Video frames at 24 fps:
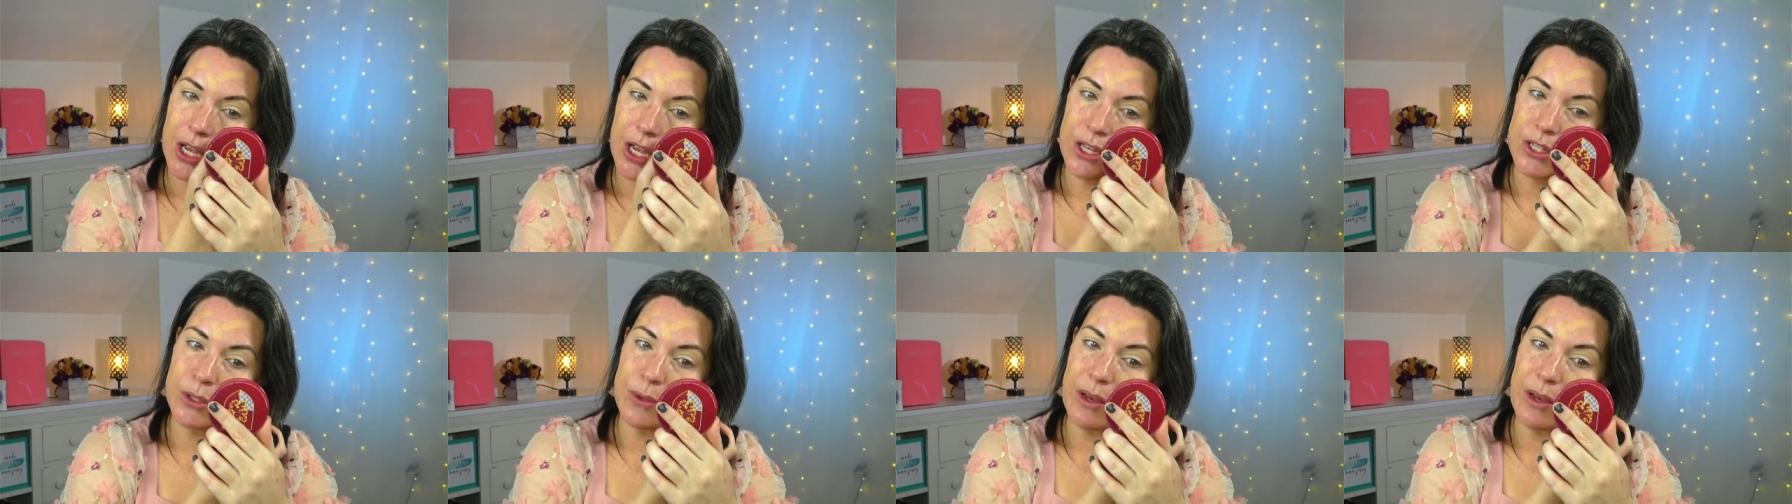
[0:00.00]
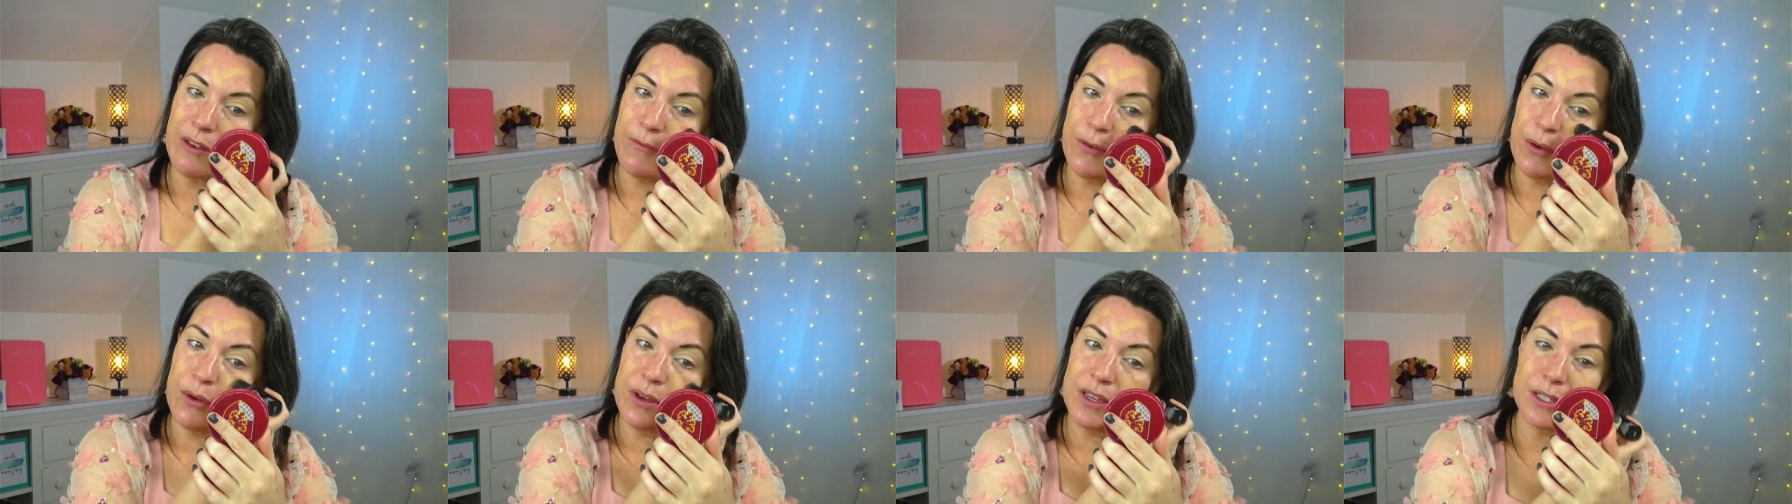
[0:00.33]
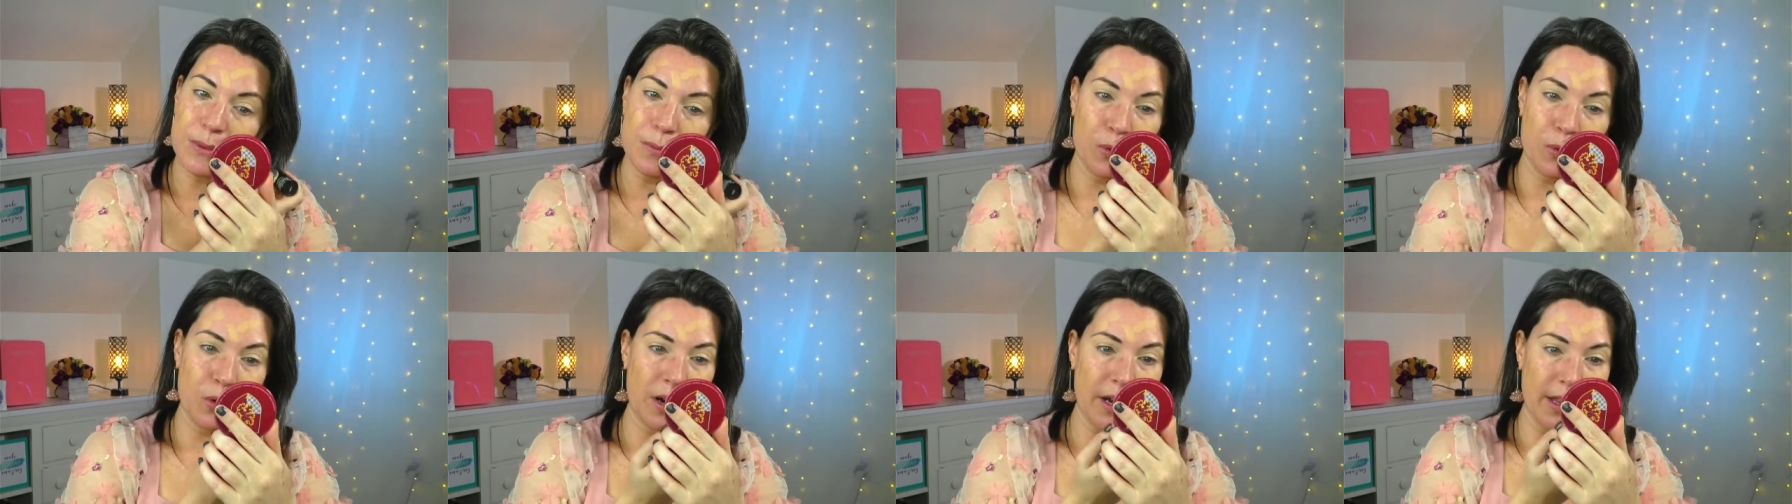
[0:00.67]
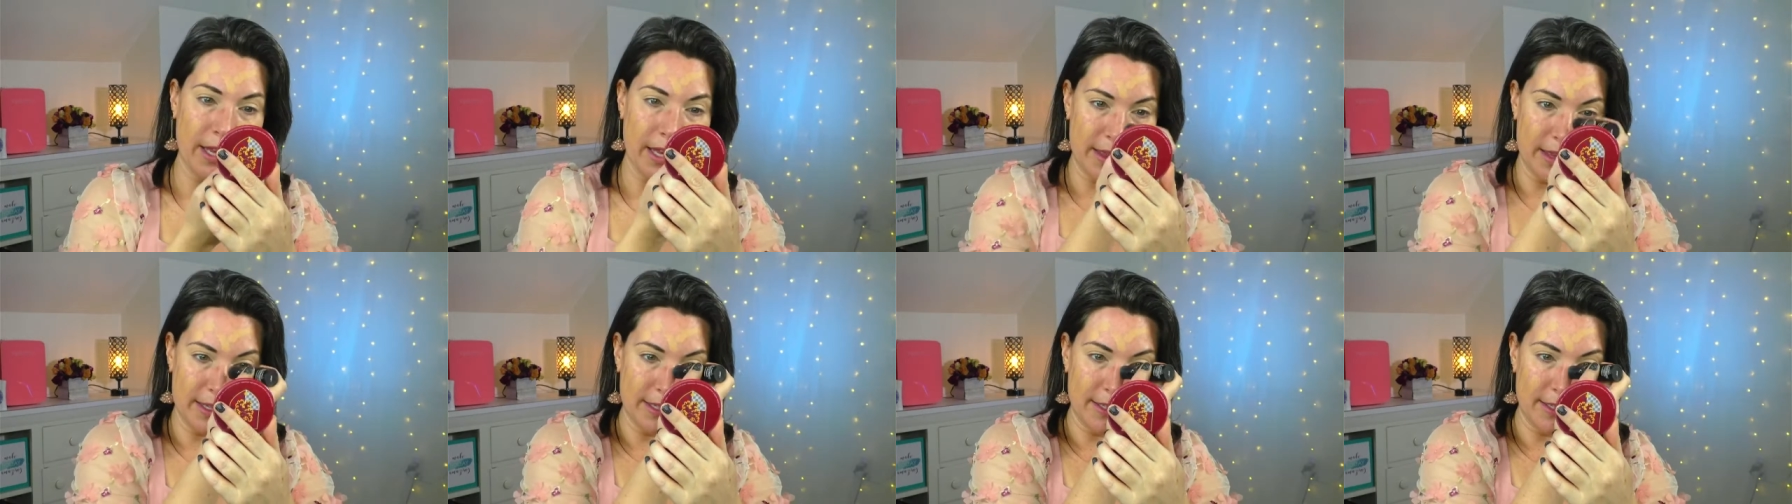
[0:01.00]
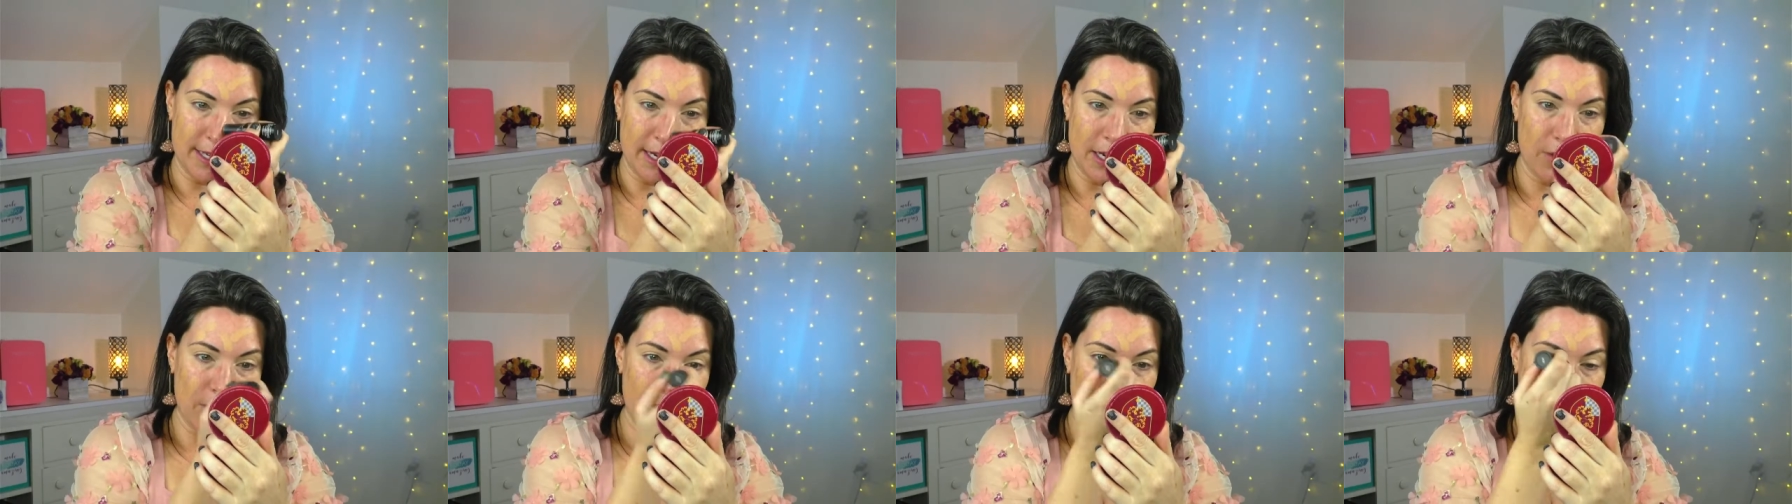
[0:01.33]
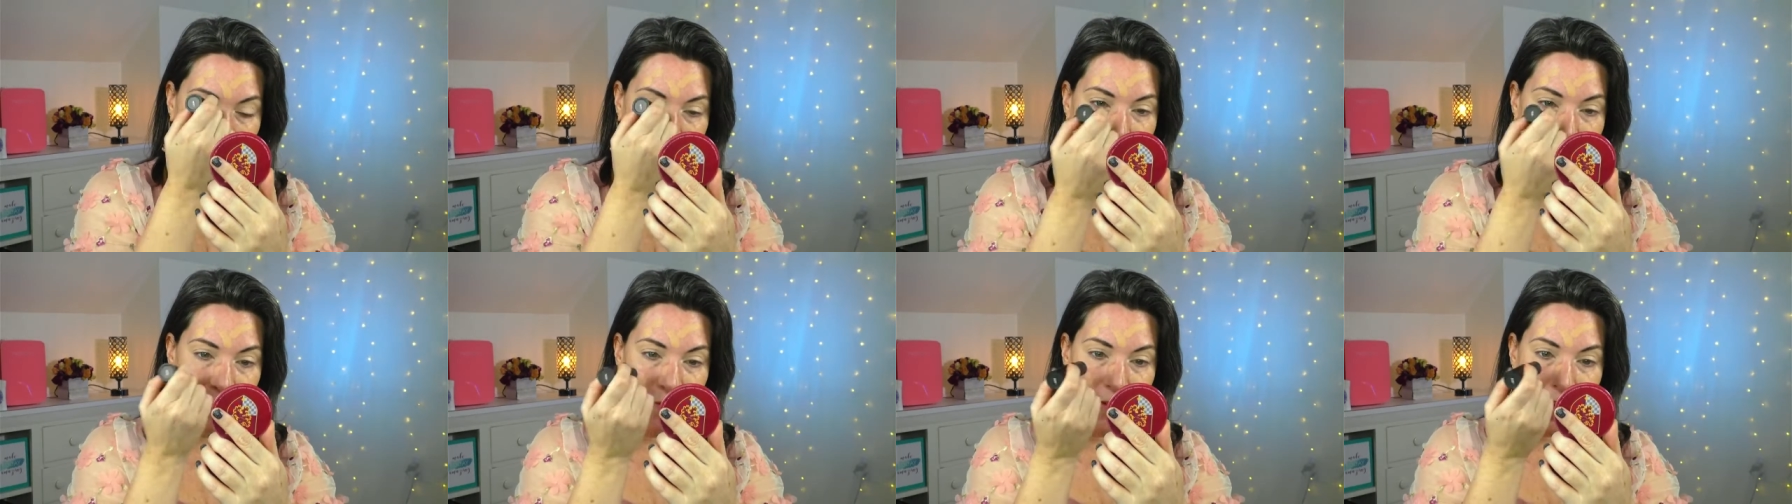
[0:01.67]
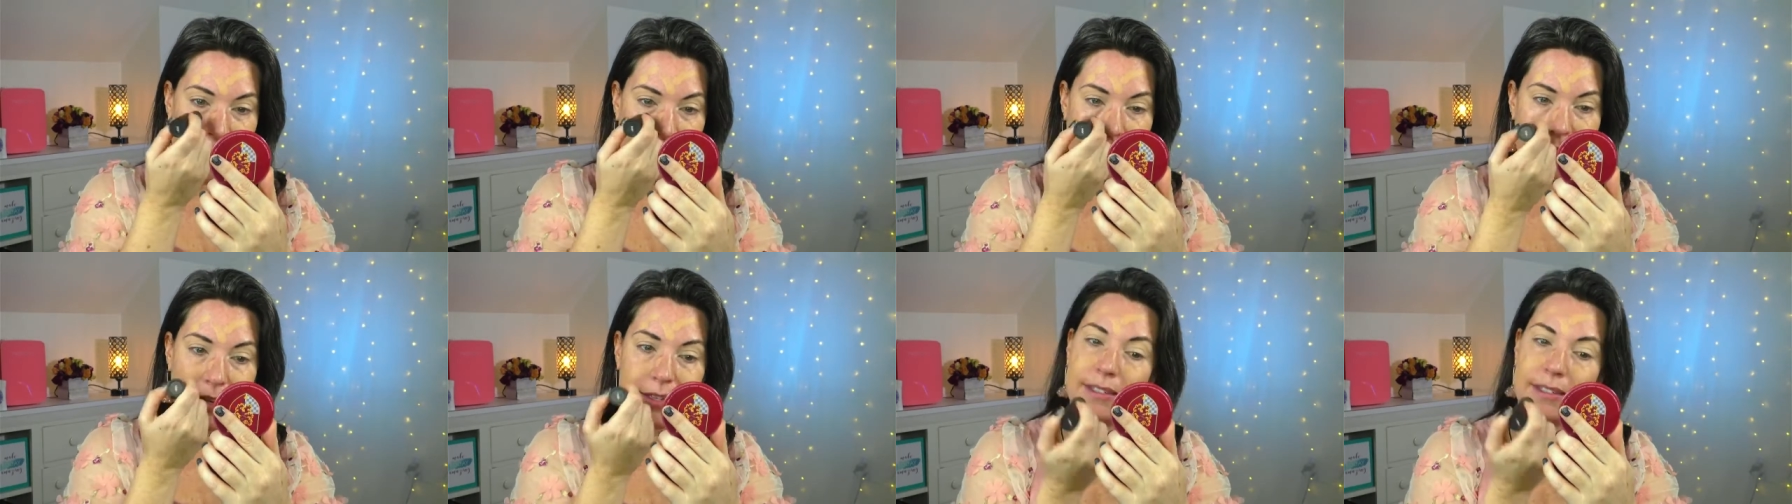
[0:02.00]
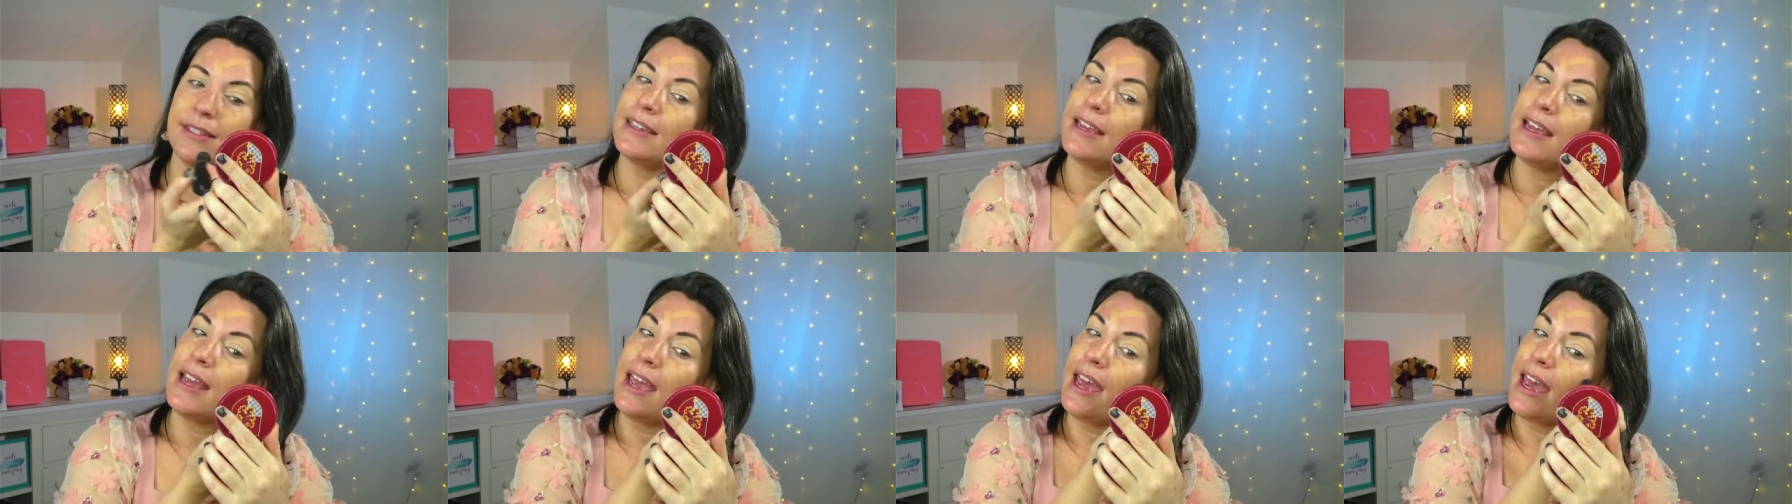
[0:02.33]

so I focus more on like the center of my face,